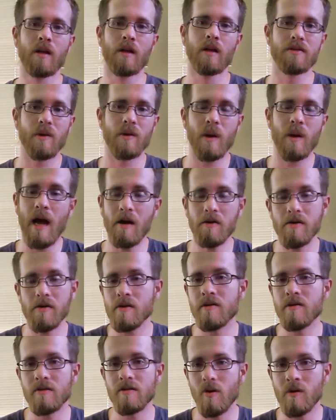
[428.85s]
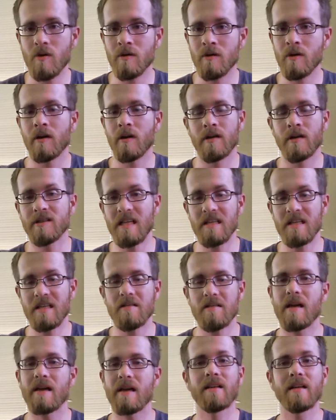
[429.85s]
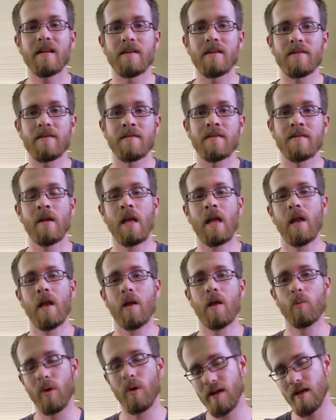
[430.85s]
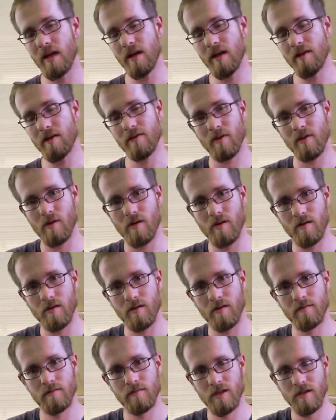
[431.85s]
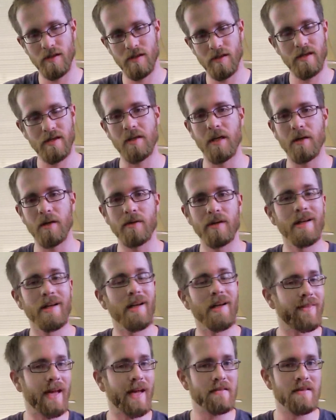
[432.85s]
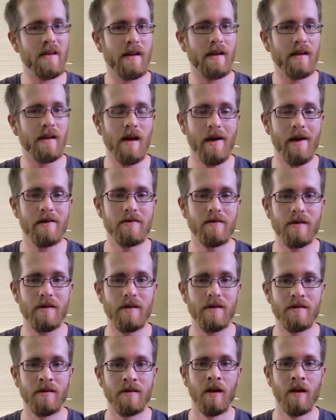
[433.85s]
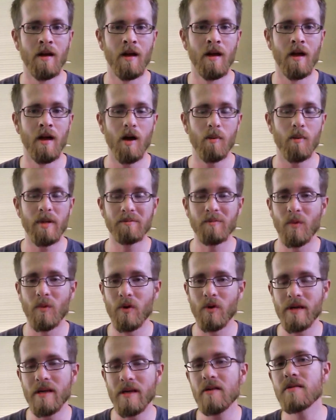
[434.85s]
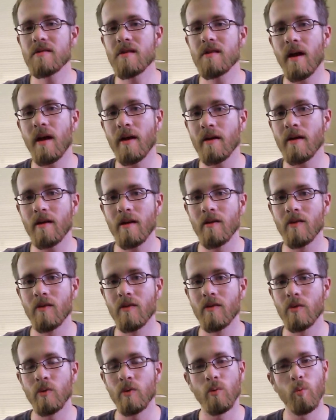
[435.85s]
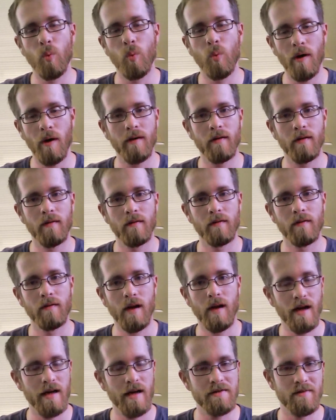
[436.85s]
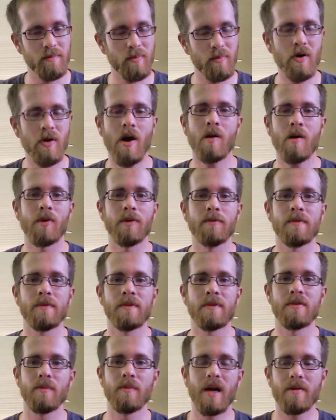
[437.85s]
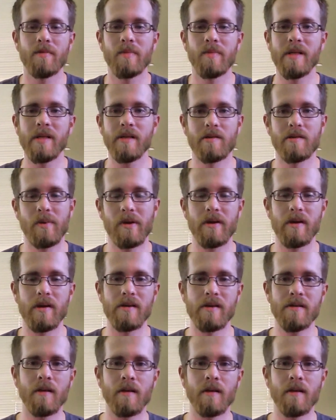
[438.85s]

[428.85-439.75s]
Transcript: So, how you score on a test like this would give your clinician, it would give that psychiatrist a bit more insight into what kinds of problems you might be experiencing.